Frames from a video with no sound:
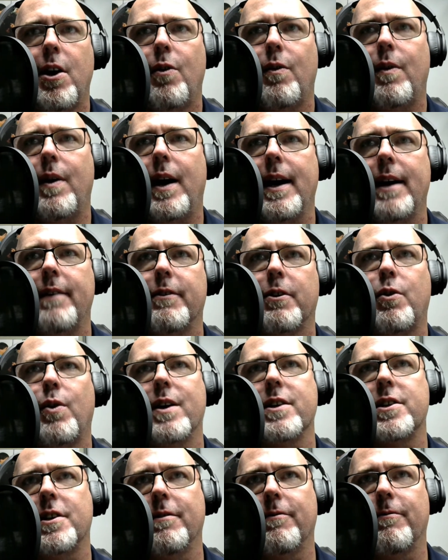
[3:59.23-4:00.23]
Well, I have a
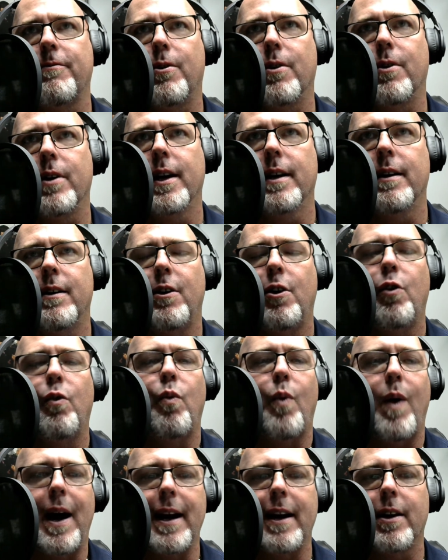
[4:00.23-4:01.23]
question for you.
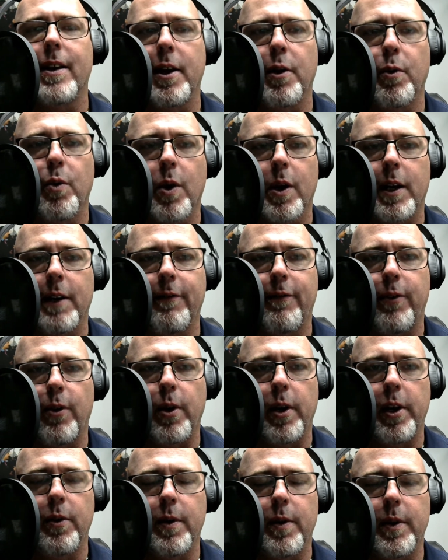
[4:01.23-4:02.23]
Why are they working for
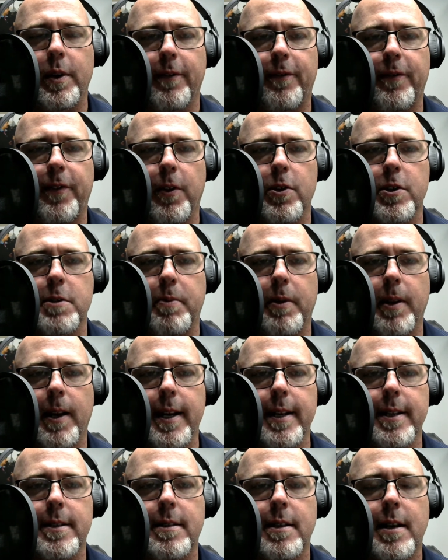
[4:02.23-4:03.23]
you in the first
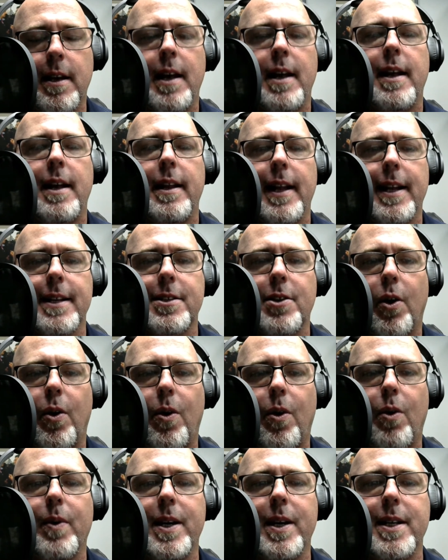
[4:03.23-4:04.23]
place? That's the
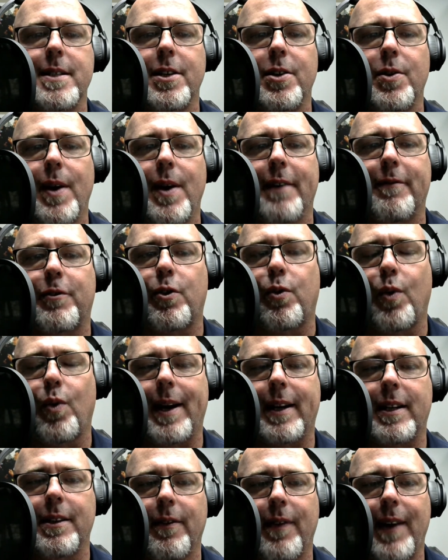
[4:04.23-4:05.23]
whole reason you have
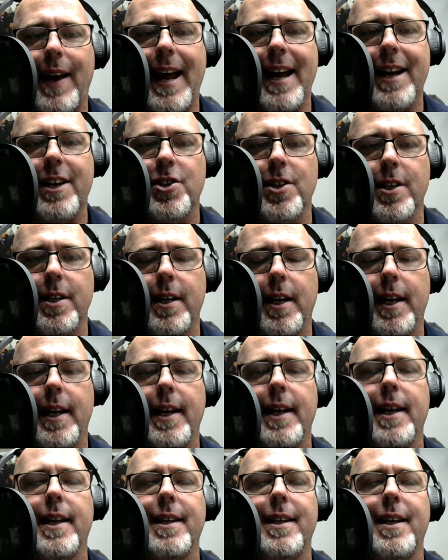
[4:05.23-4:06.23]
corrective action
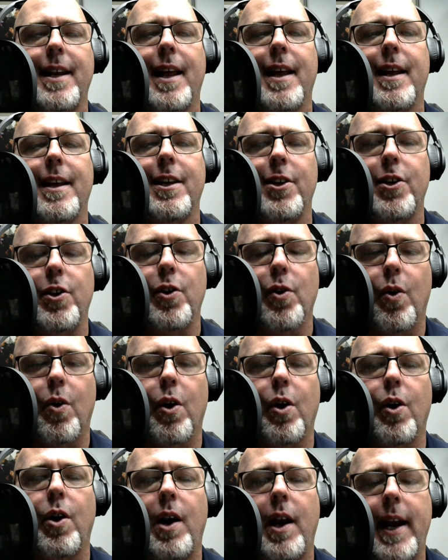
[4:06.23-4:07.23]
in
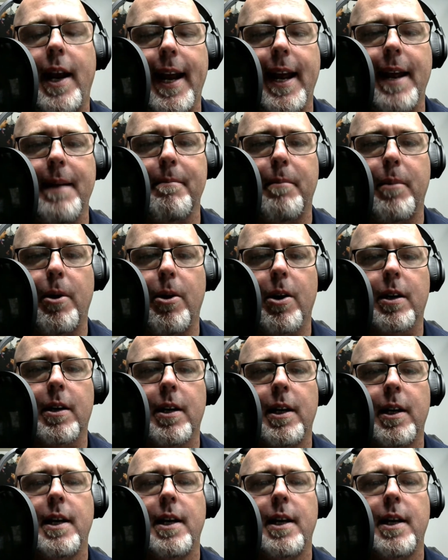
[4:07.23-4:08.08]
your handbook.